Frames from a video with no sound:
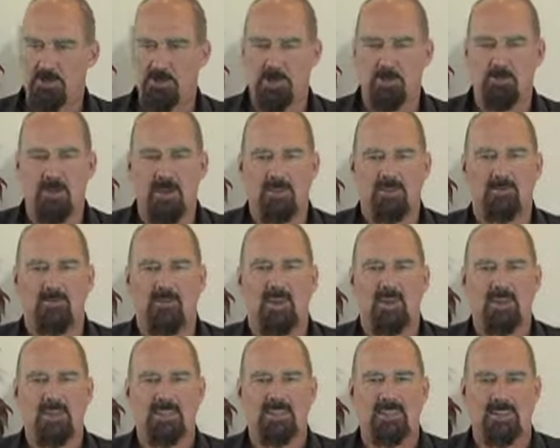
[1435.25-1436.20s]
And you might
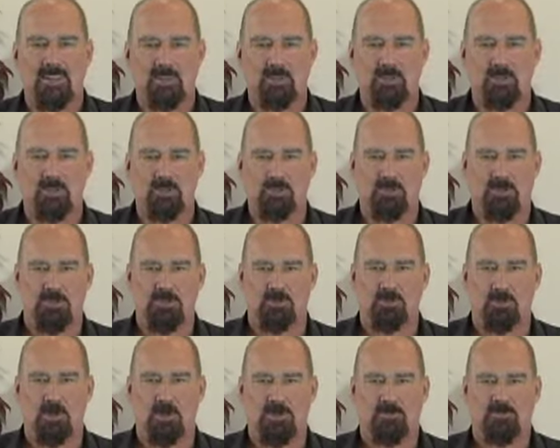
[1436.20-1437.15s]
find an issue
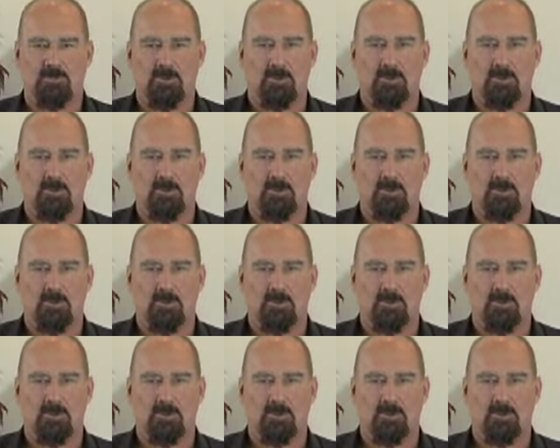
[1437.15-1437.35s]
this way.